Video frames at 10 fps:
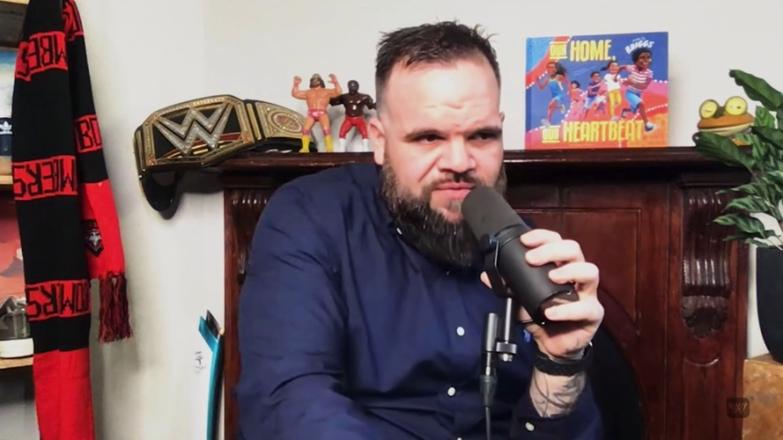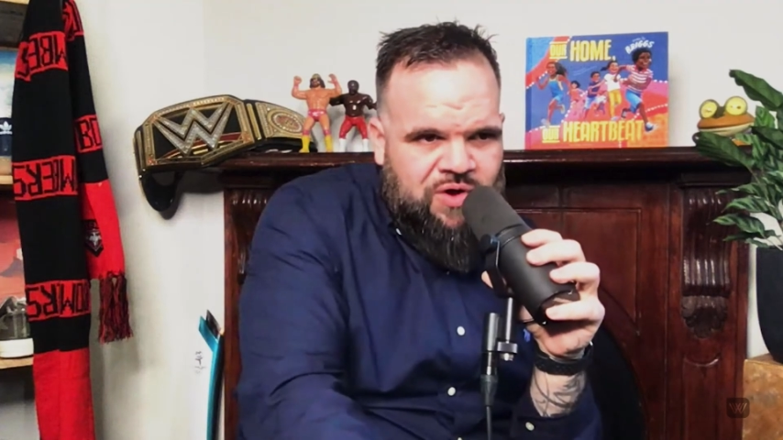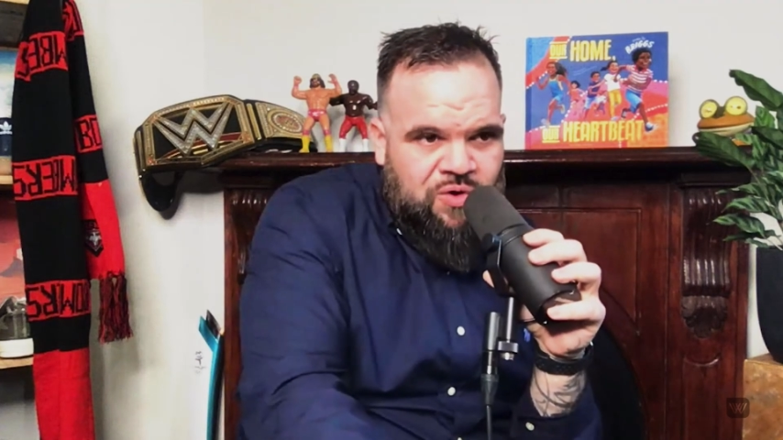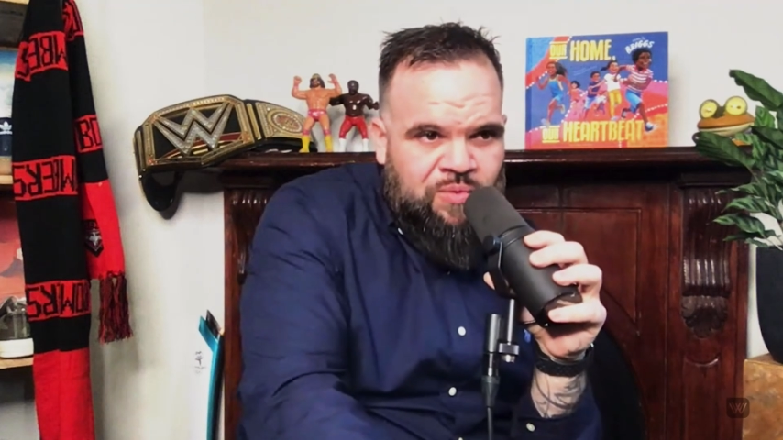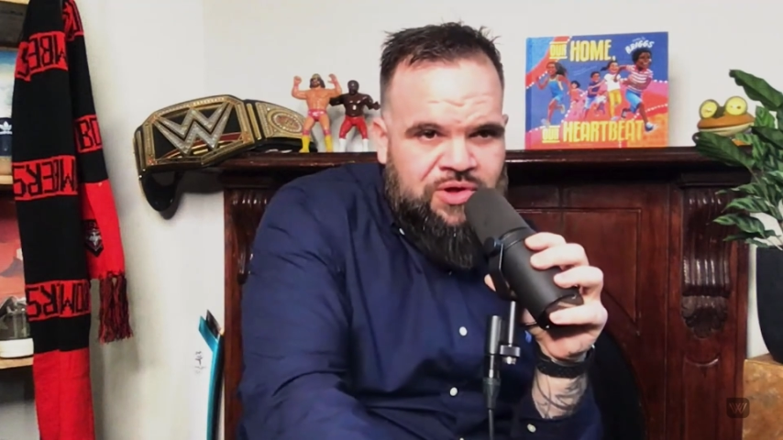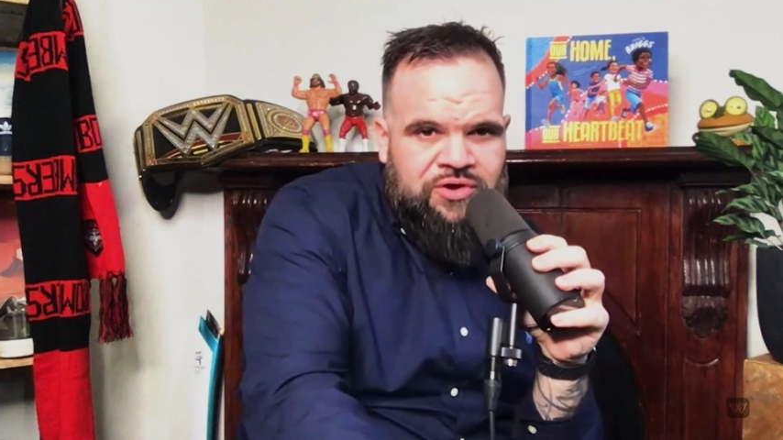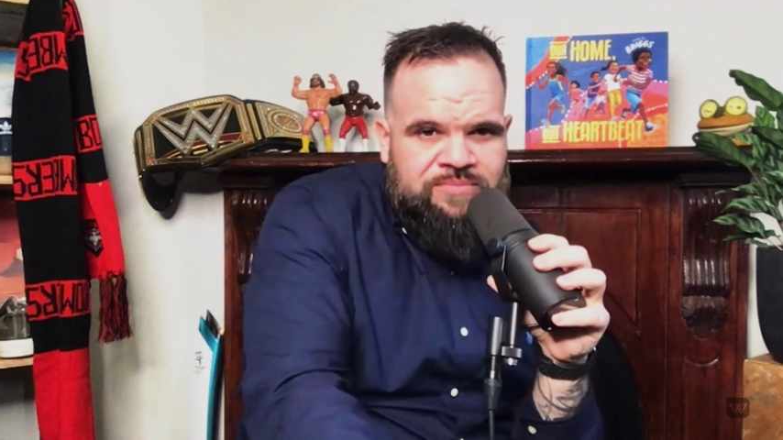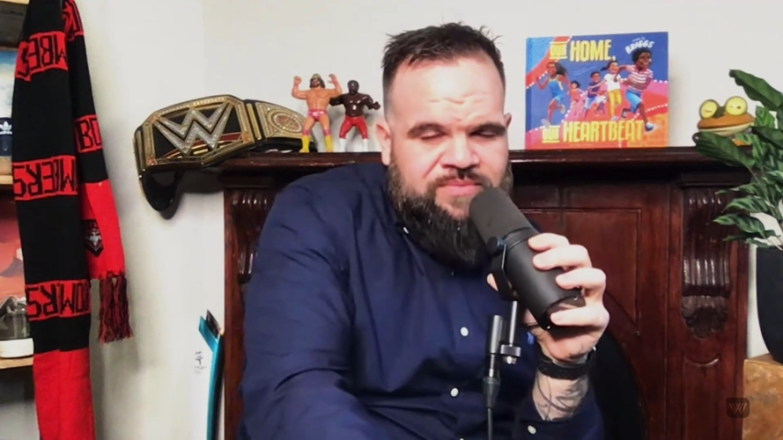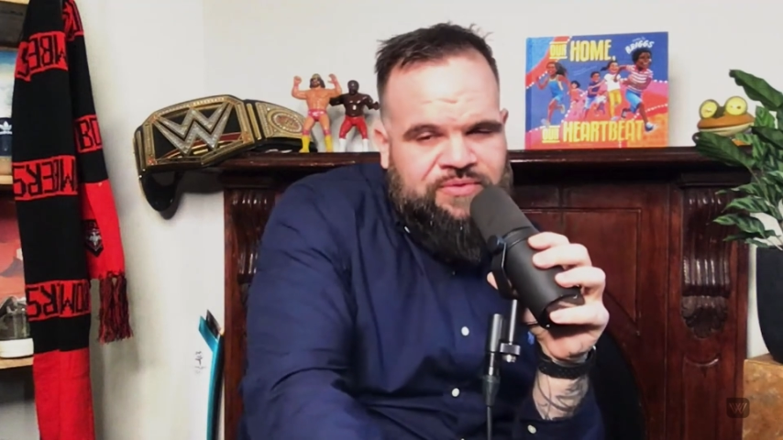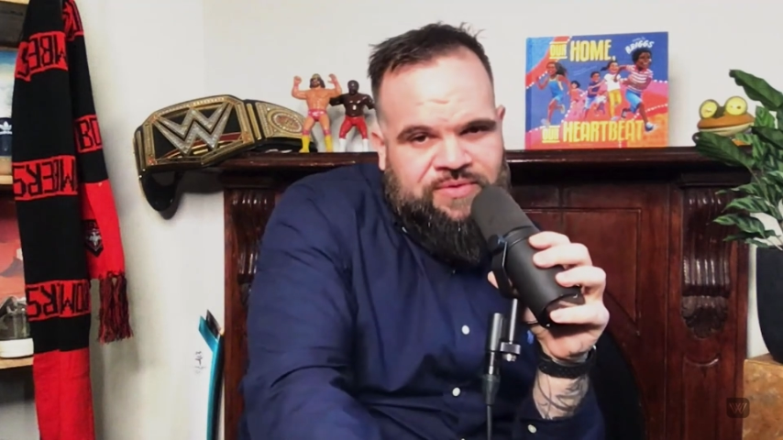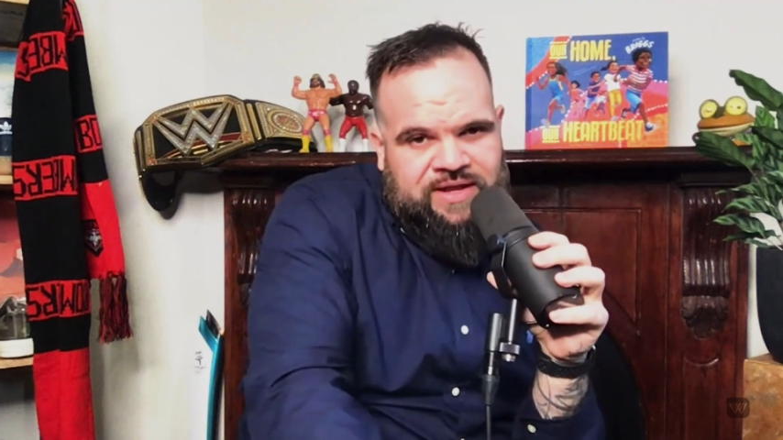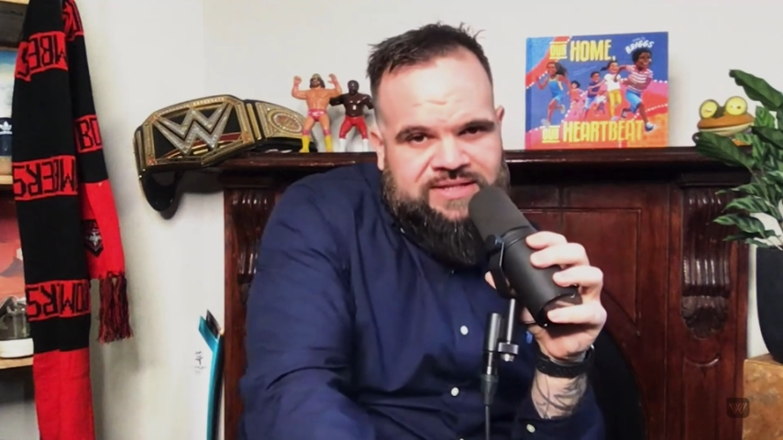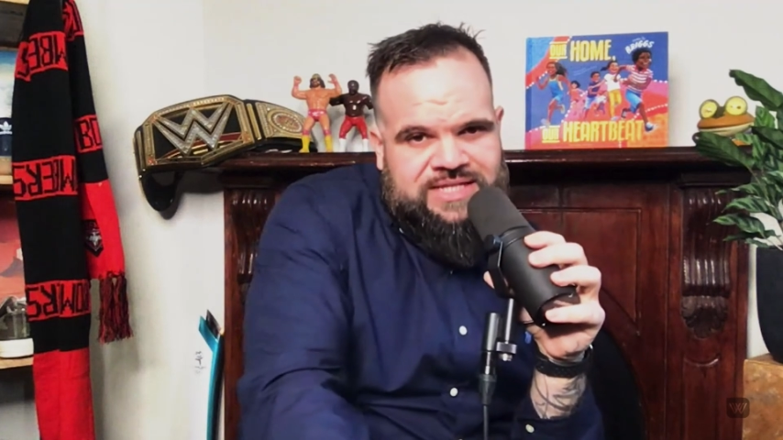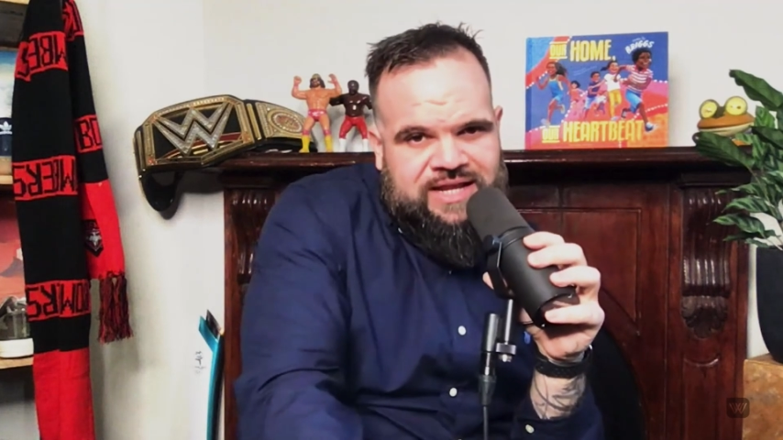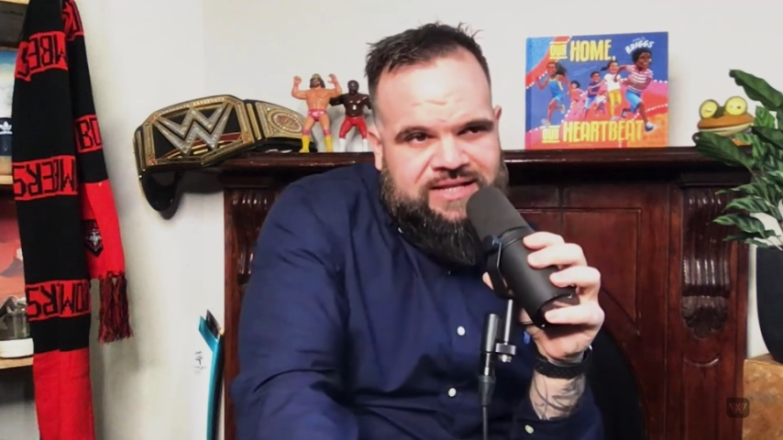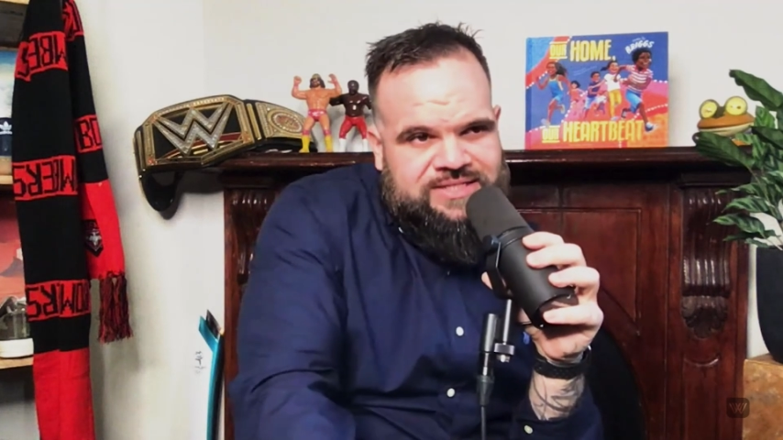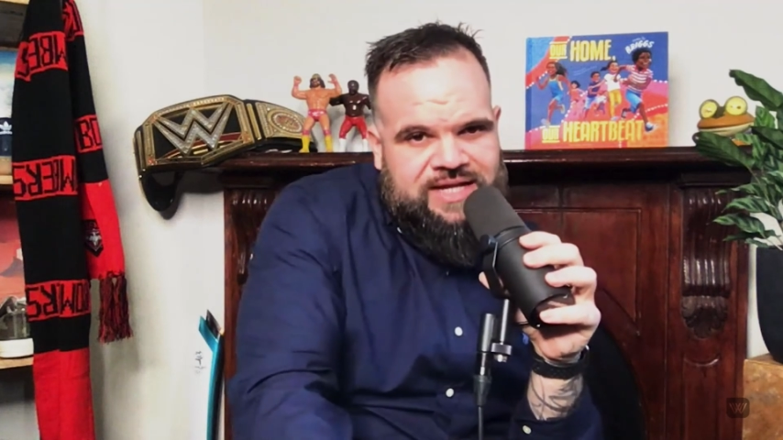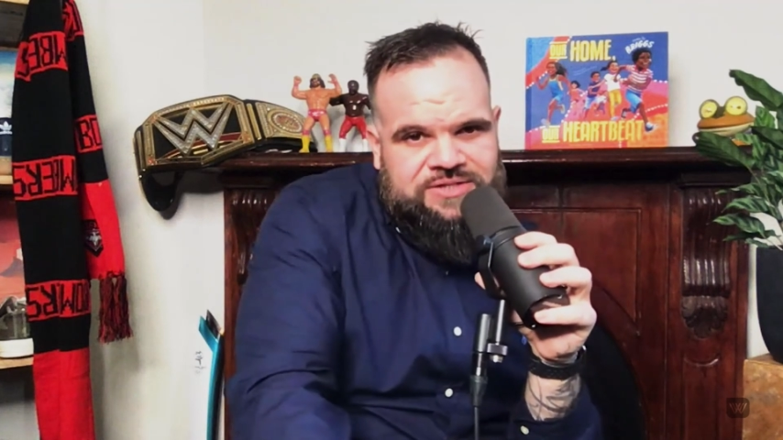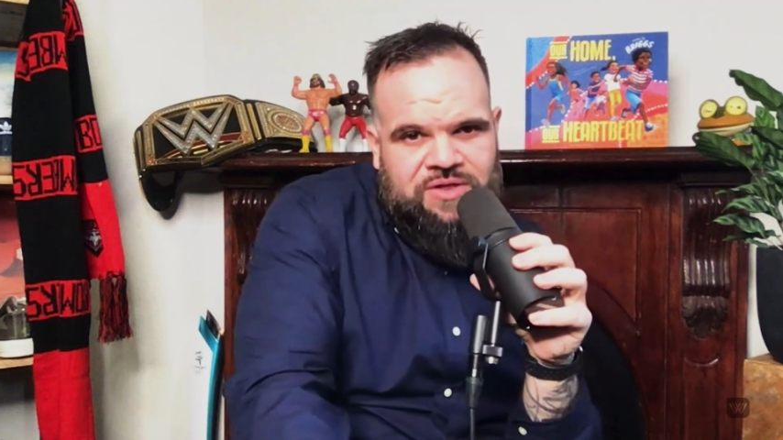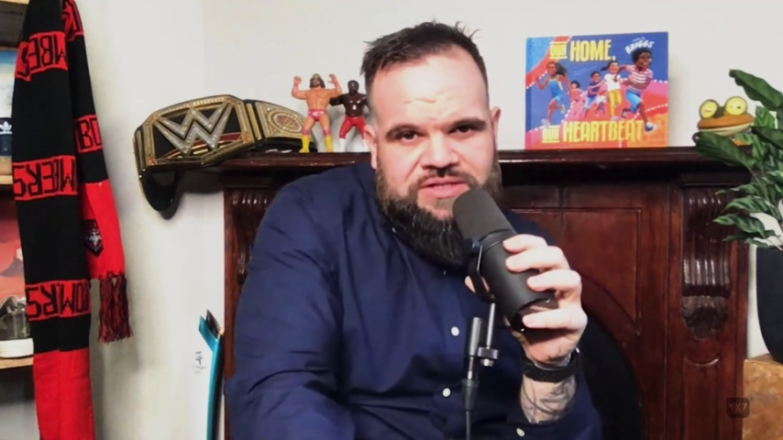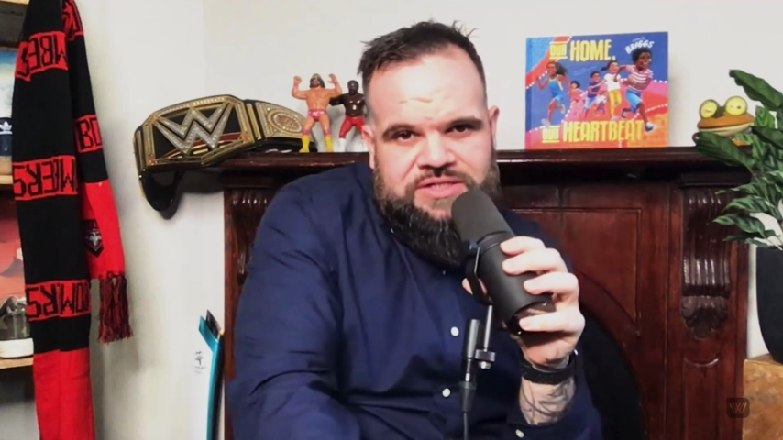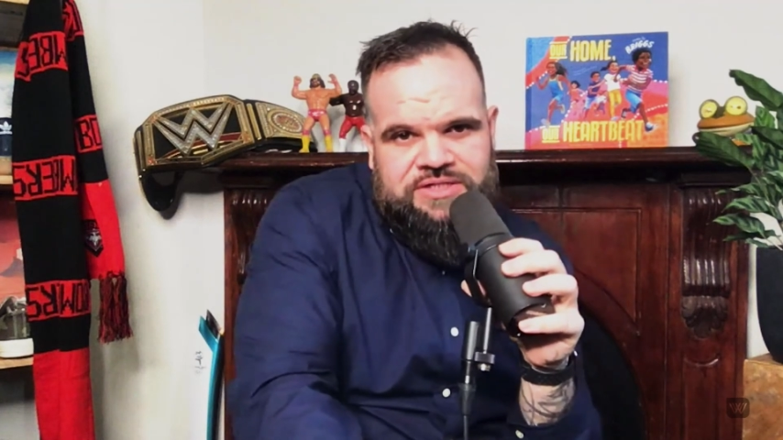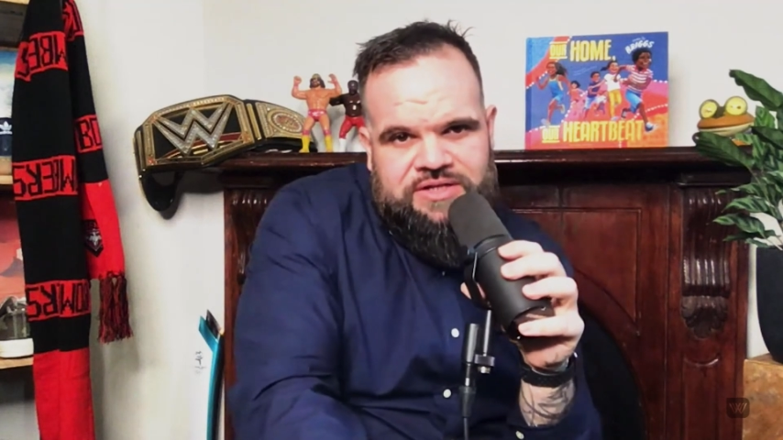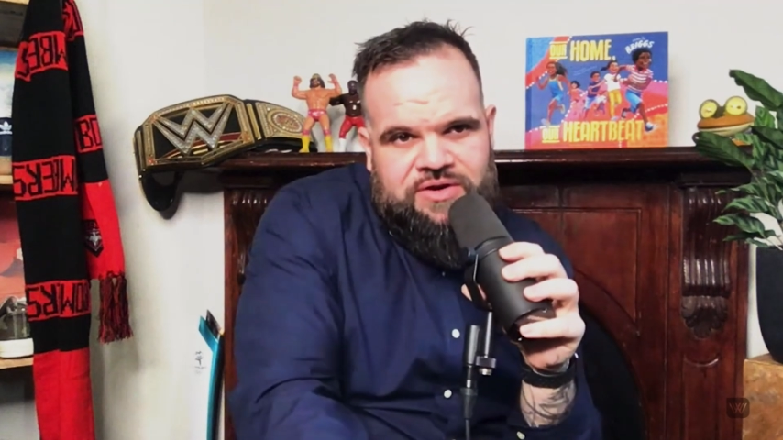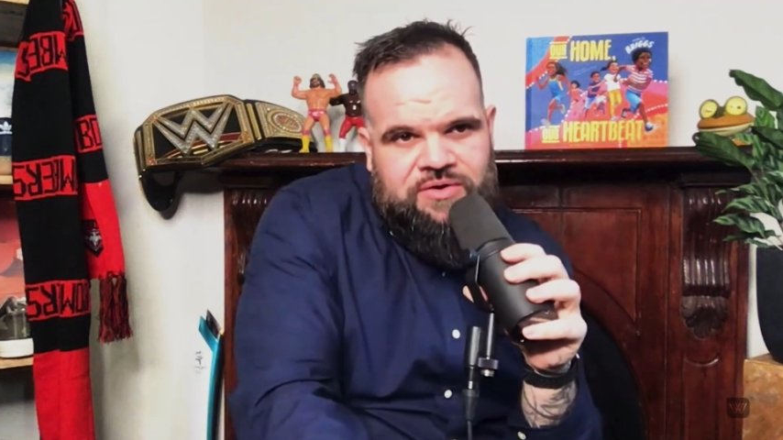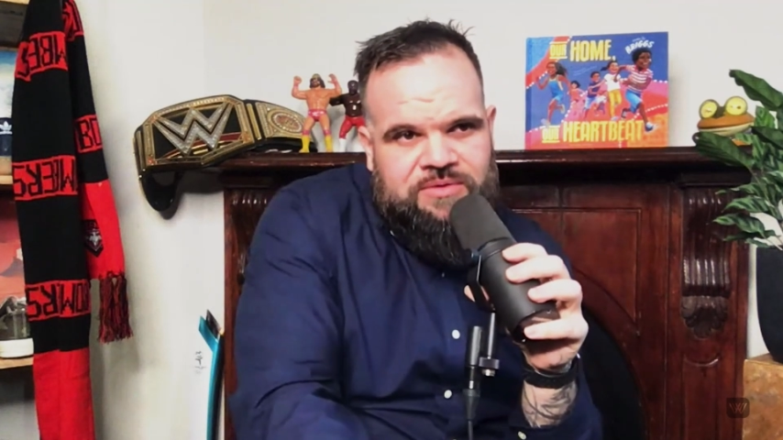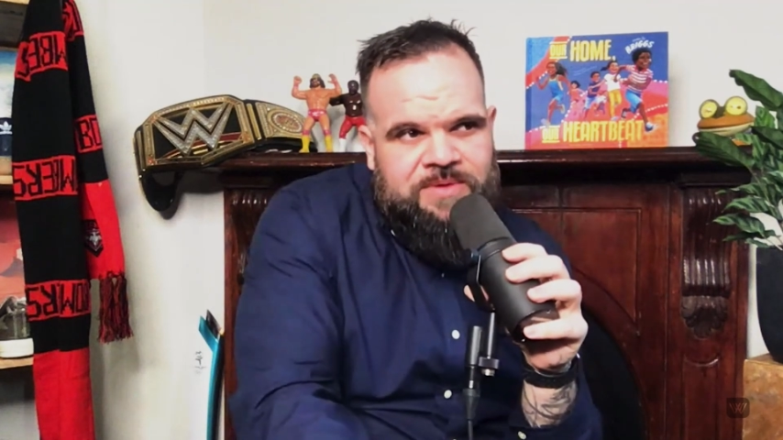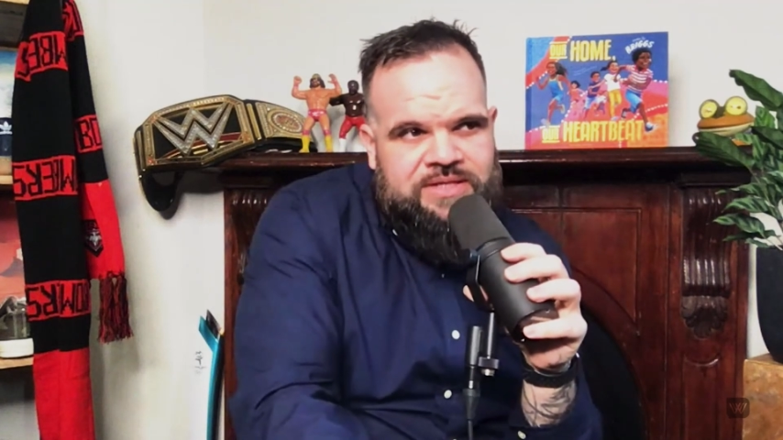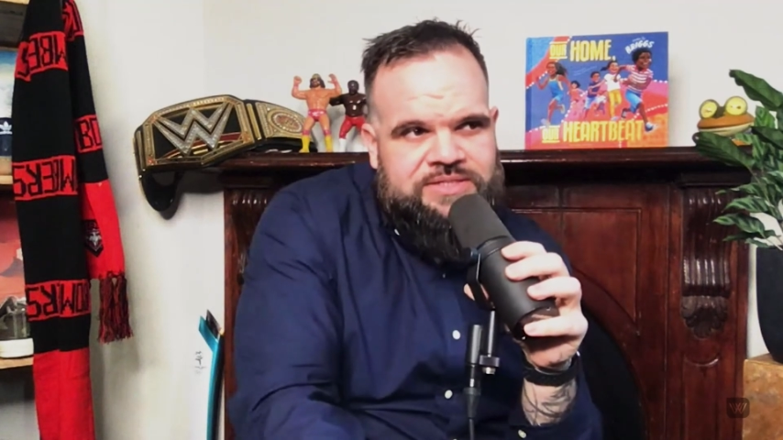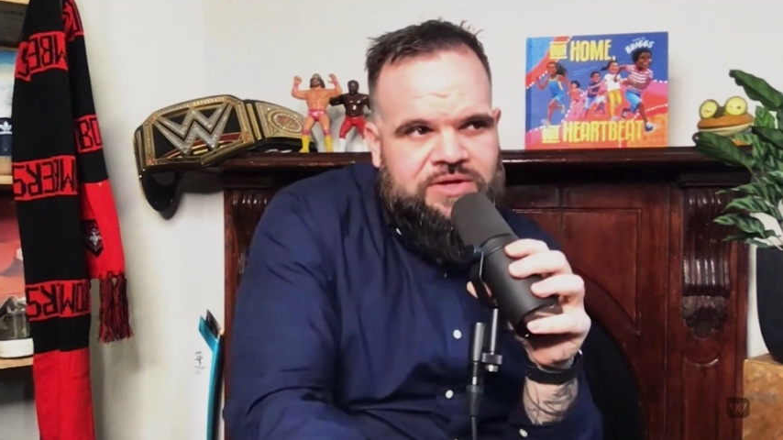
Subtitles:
the whole world through the internet and technology. You know what I mean?